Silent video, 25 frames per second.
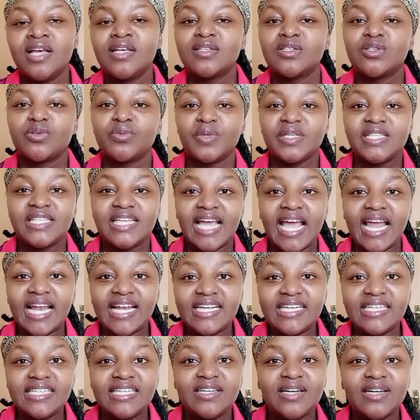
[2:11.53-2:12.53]
So
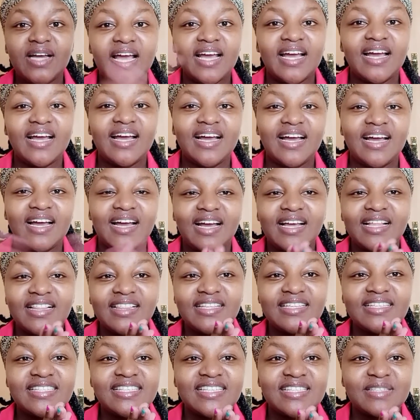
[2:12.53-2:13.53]
basically,
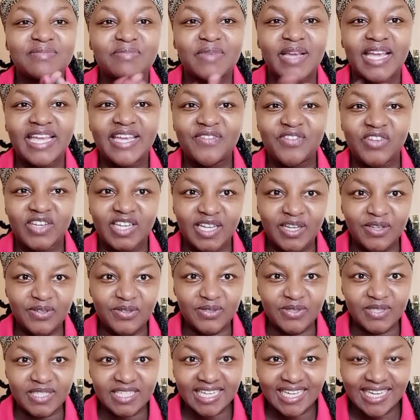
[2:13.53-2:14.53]
this is my evening
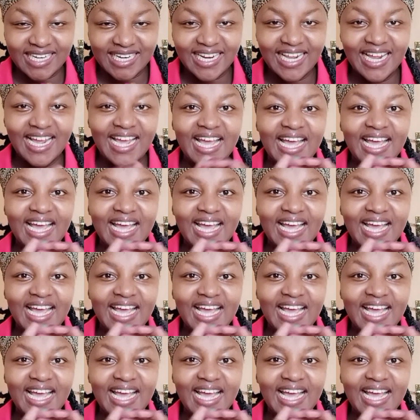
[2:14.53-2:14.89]
routine.